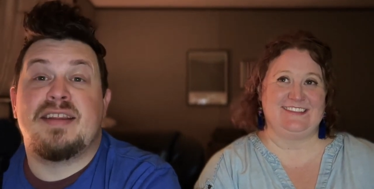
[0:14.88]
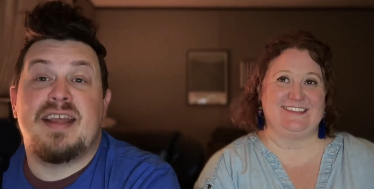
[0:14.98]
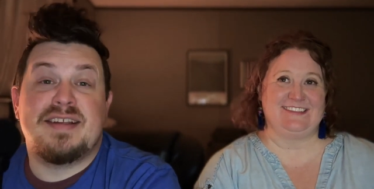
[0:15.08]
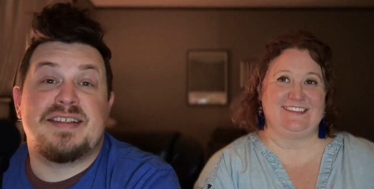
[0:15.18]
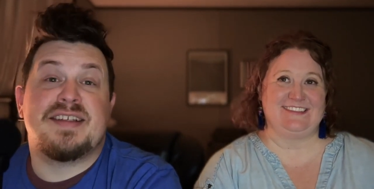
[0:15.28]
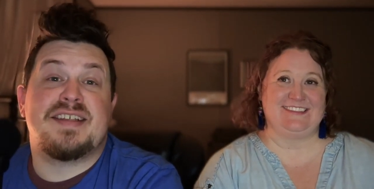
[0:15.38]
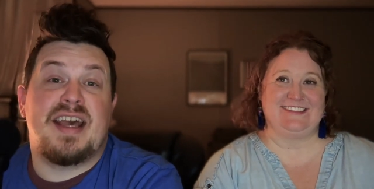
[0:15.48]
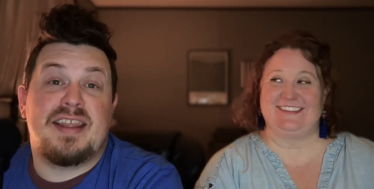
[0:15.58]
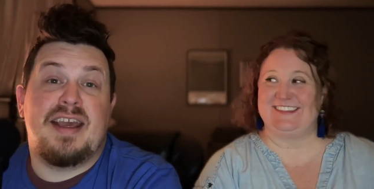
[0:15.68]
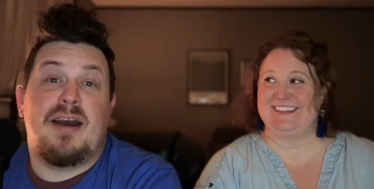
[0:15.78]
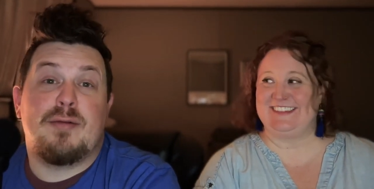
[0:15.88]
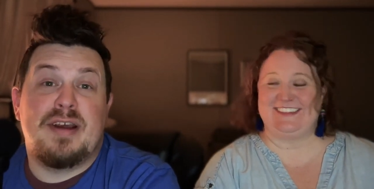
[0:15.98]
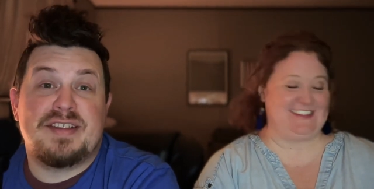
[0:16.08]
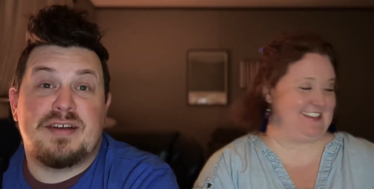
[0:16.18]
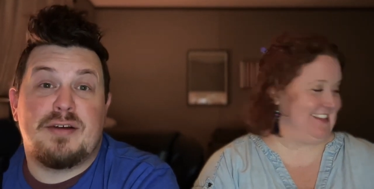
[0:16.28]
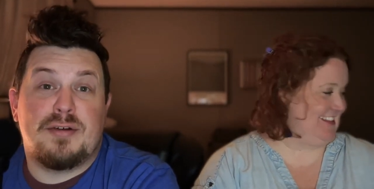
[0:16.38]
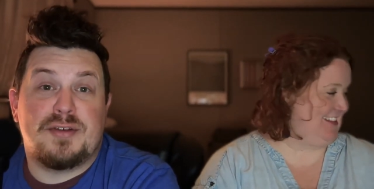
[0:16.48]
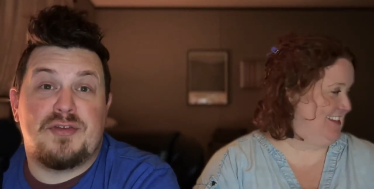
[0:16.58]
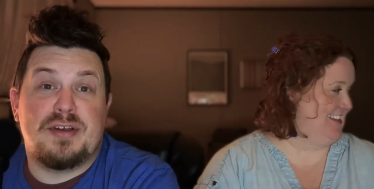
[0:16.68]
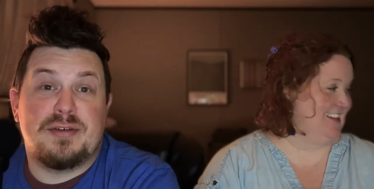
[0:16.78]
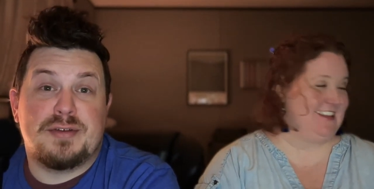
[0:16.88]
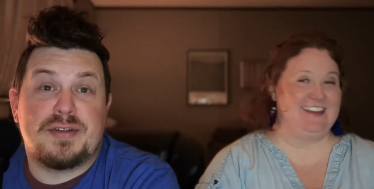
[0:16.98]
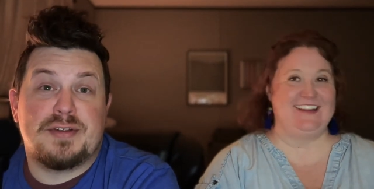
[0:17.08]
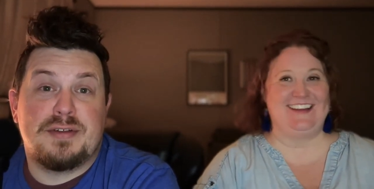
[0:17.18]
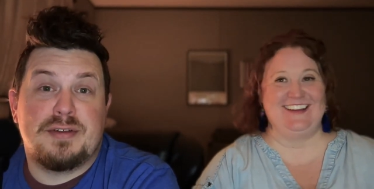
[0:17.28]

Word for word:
Speaker 1: that is exactly how raising girls feels.